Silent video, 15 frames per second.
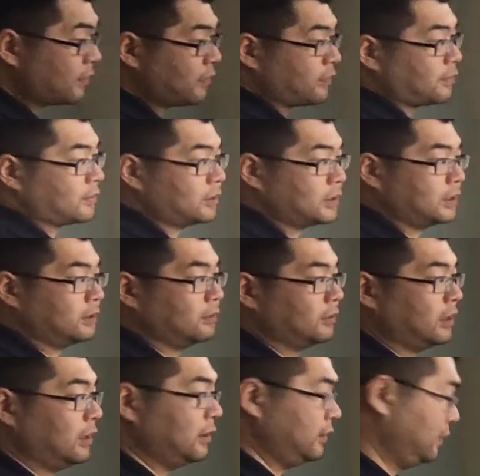30.
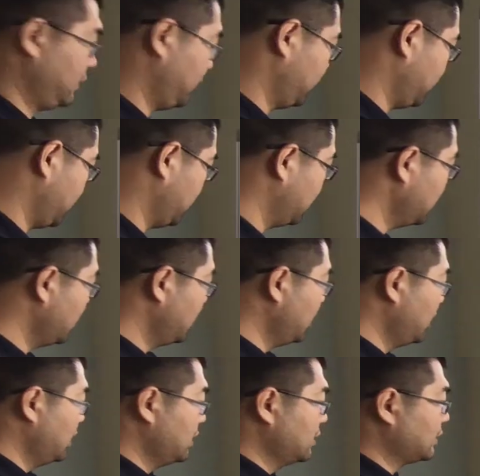Okay, 30.
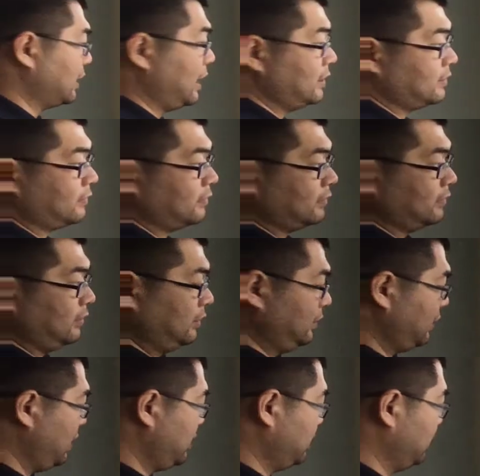Guys,
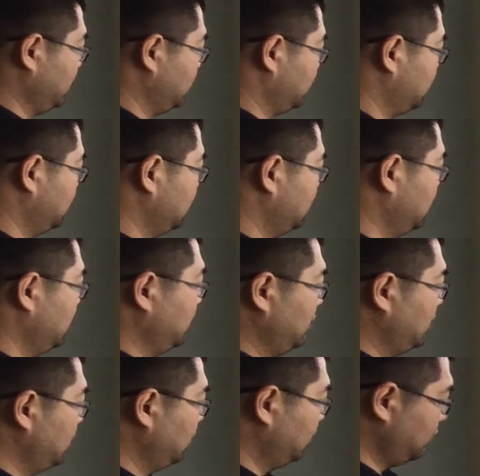look at this.
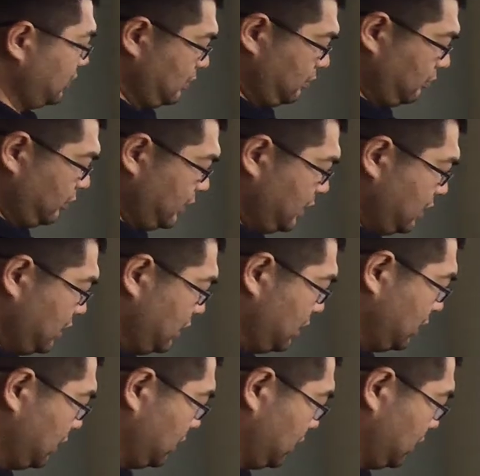When we